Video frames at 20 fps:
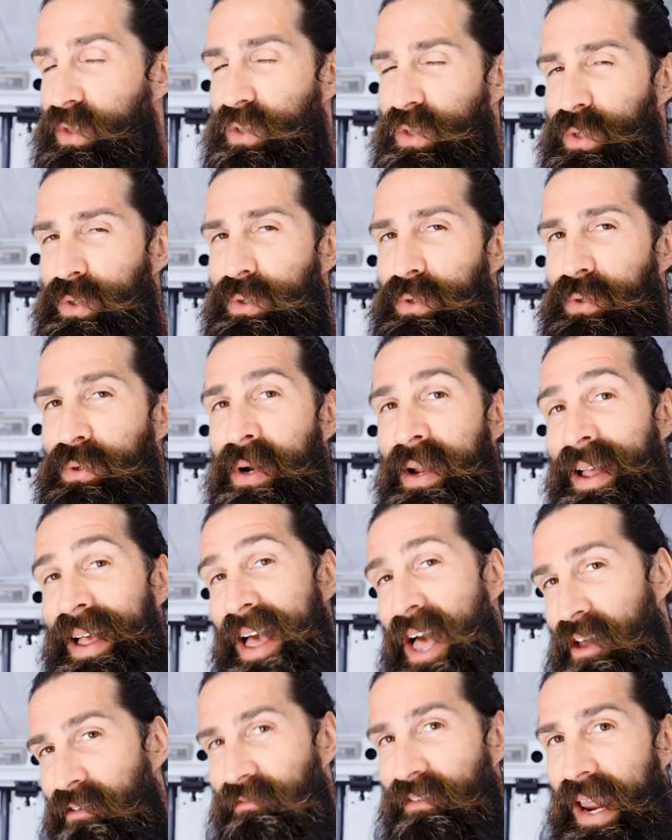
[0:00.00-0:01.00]
to
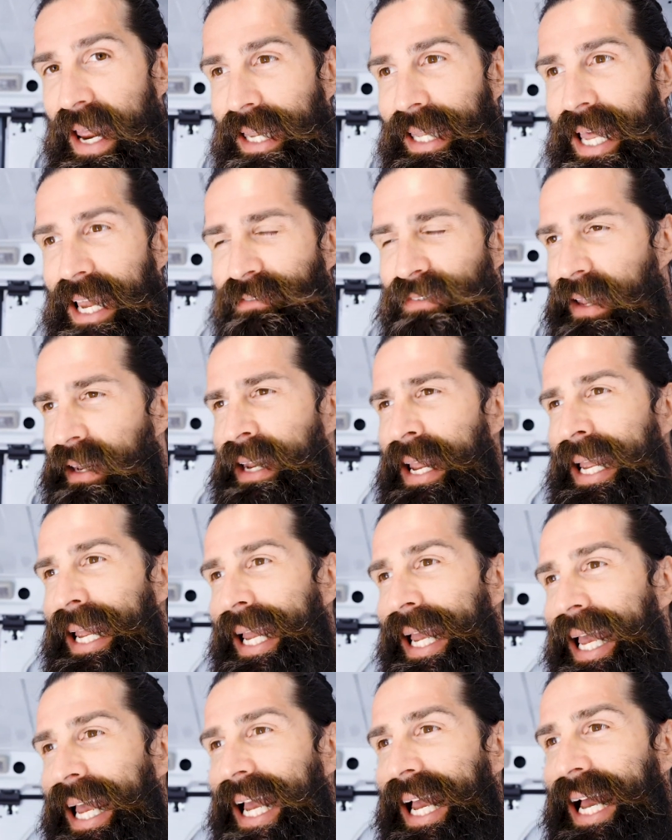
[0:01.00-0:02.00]
van life. And
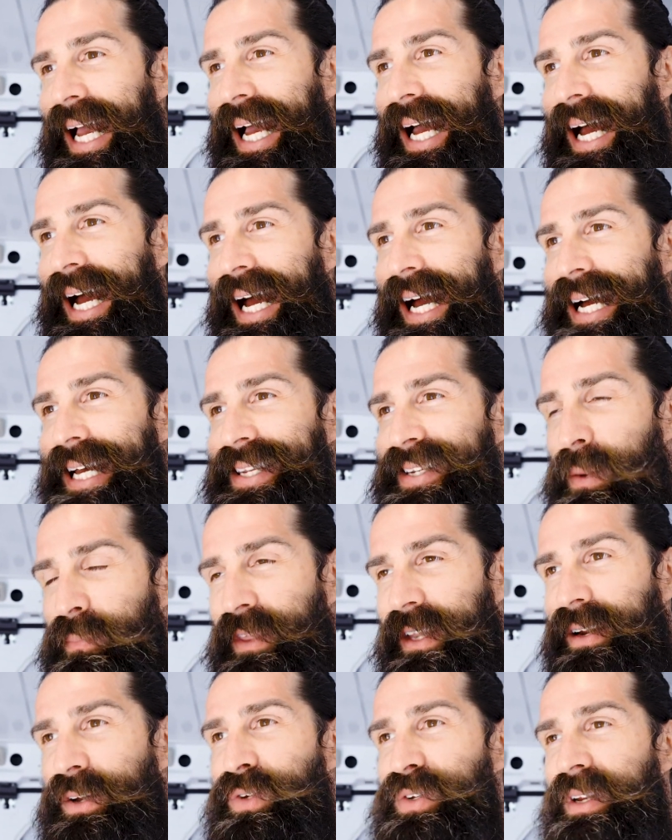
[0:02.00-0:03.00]

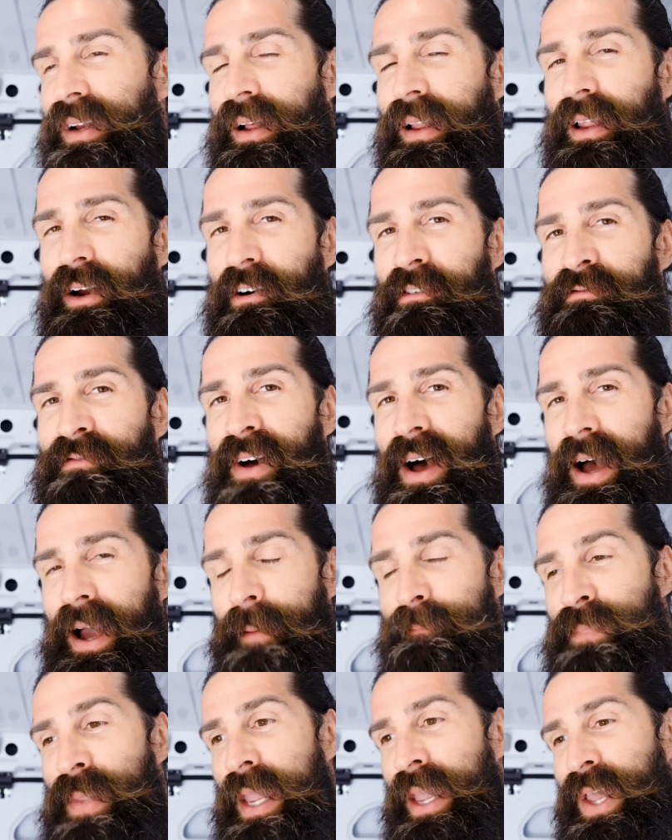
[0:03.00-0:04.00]
something else to clarify,
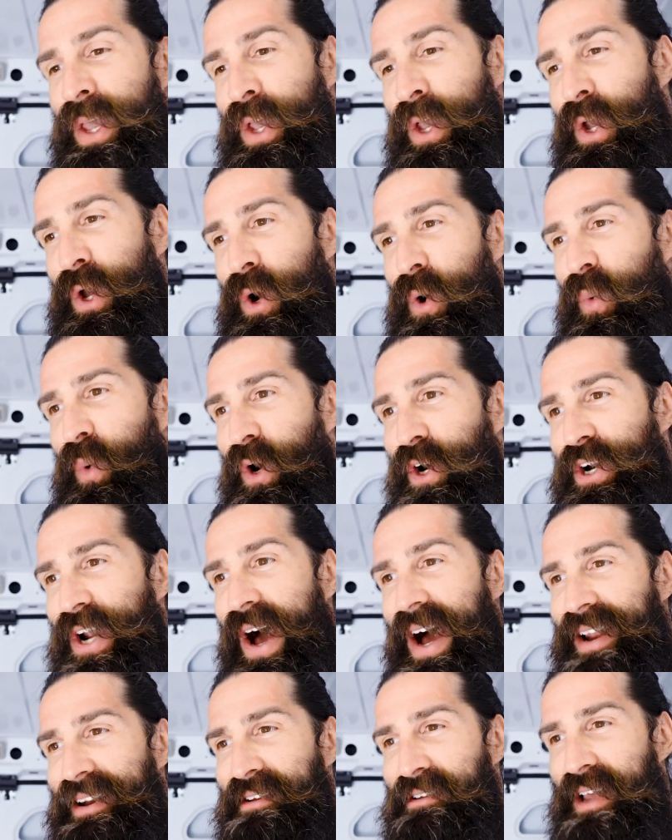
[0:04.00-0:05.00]
we're
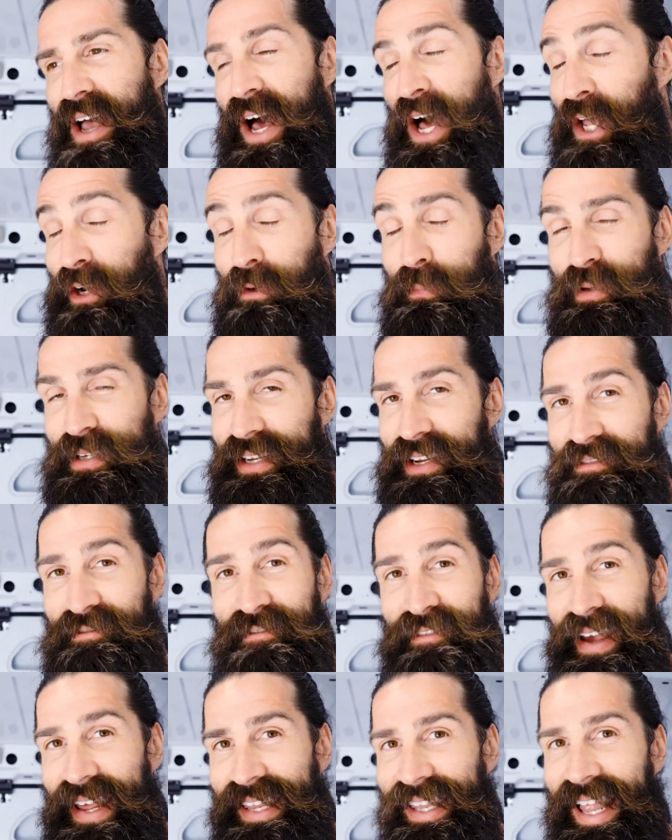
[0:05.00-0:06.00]
not 100%
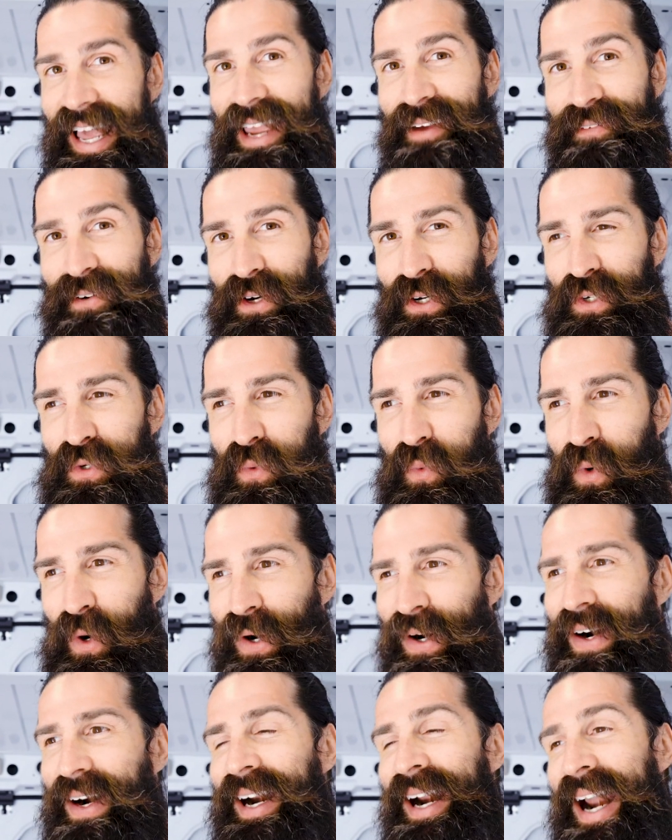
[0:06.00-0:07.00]
van lifers.
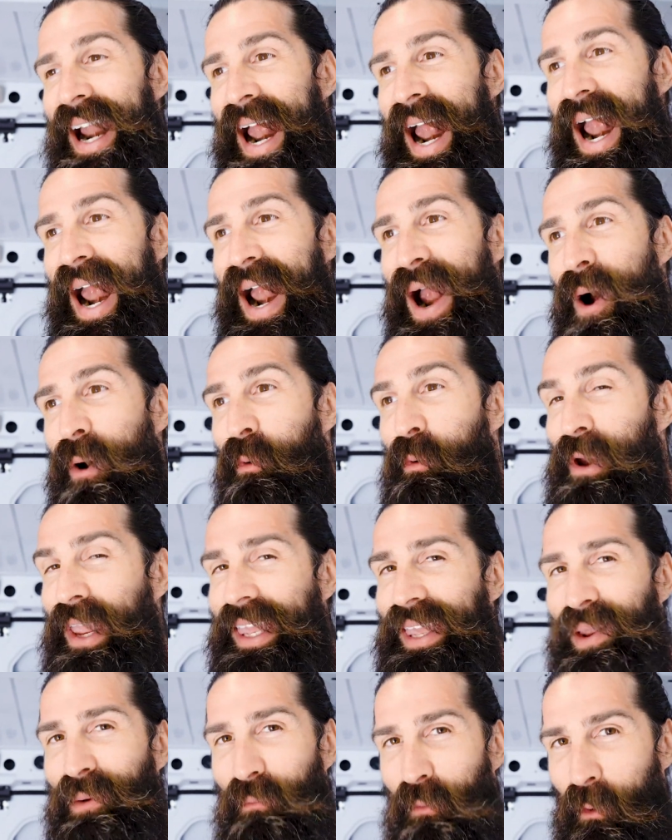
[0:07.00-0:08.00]
We're
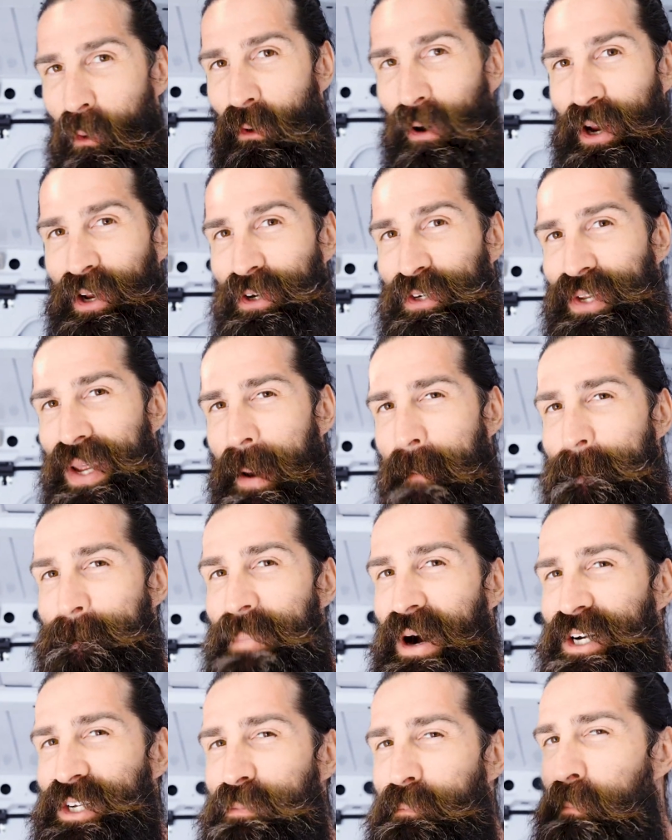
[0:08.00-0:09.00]
weekend warriors at
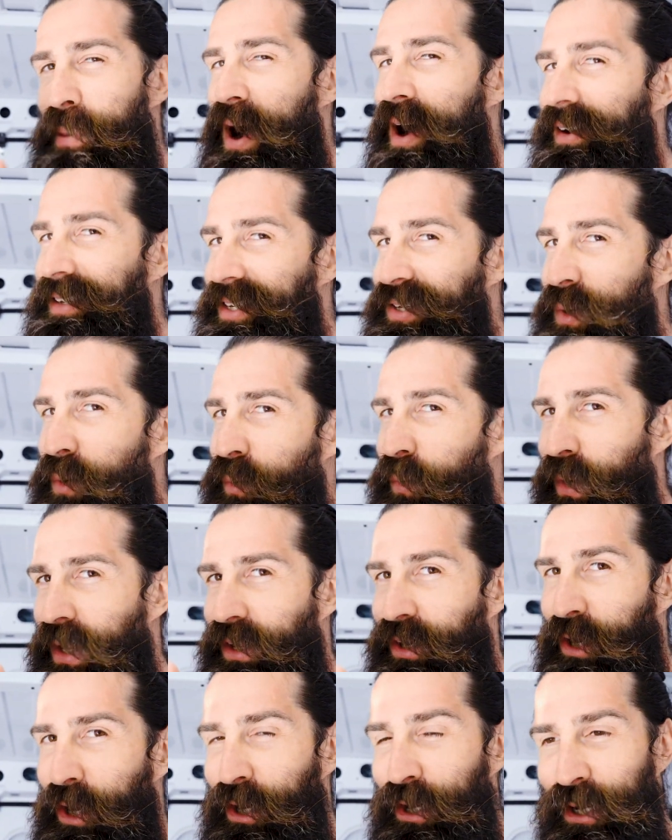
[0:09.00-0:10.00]
much, but we
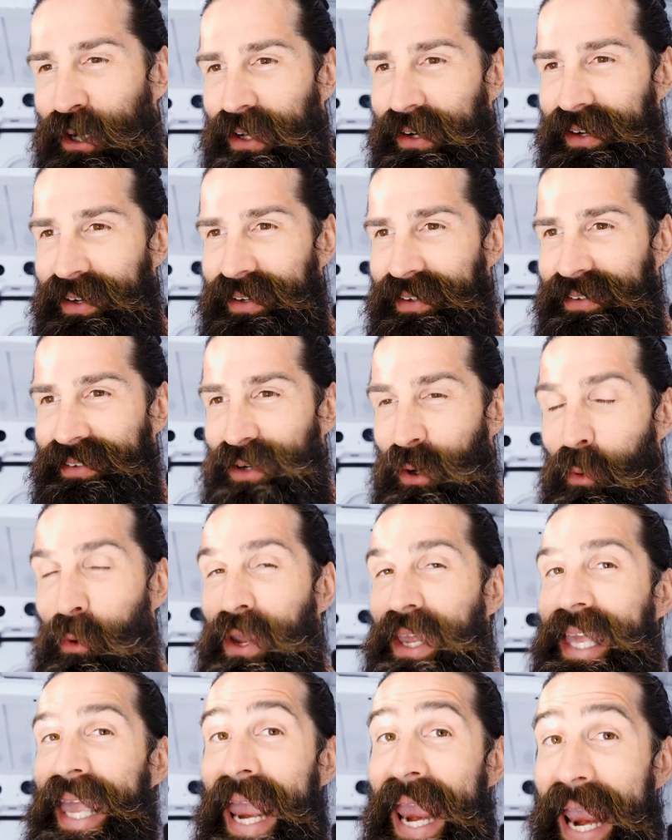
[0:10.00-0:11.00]

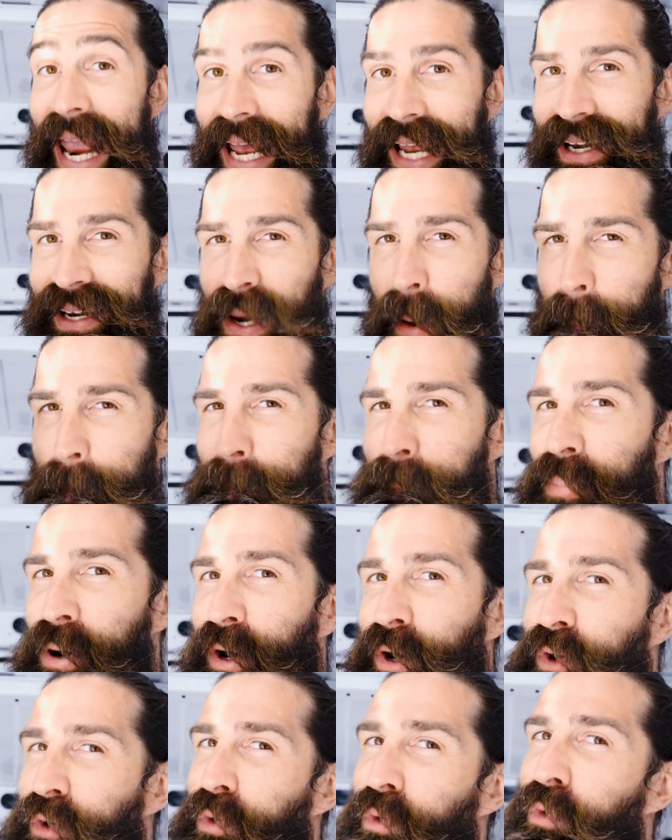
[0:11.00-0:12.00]
can
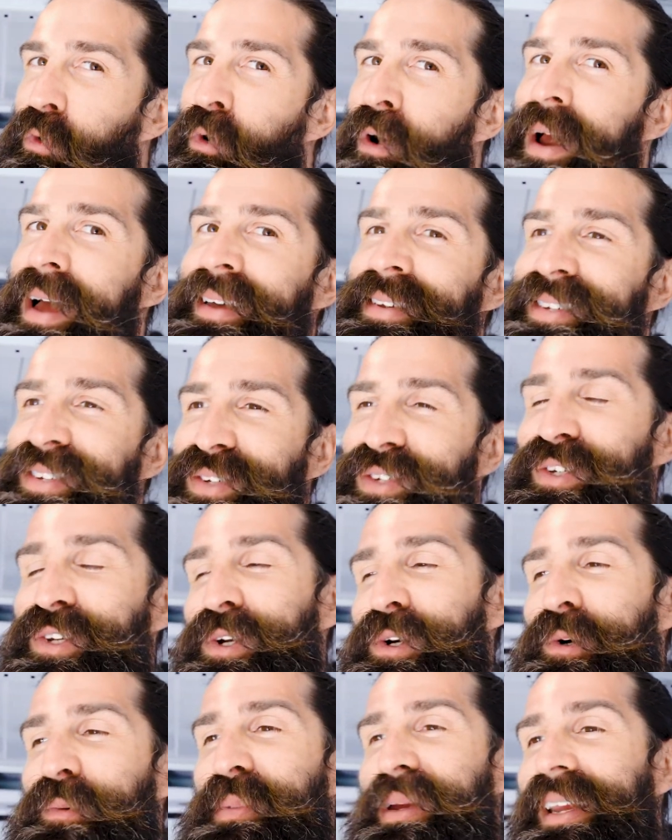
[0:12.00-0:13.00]
progress
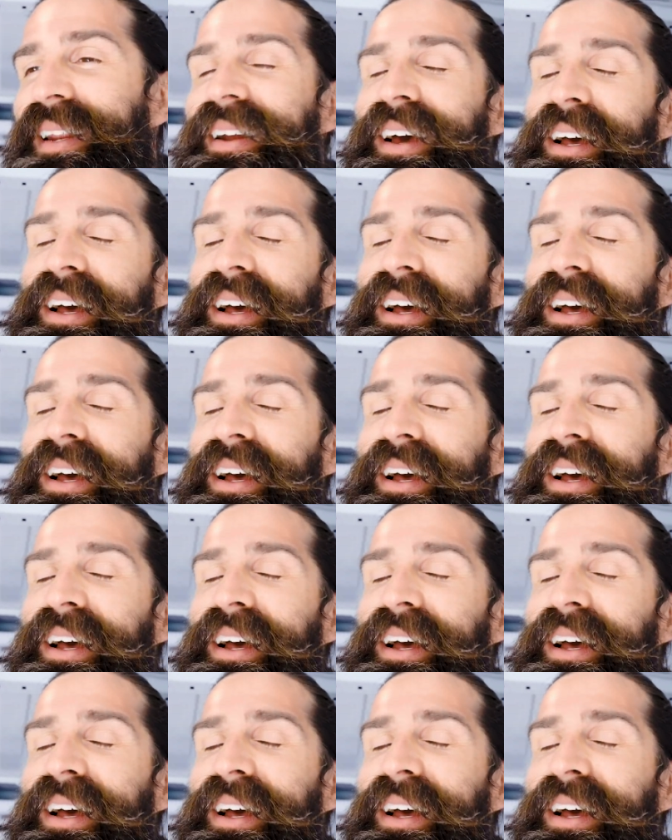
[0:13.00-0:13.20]
to being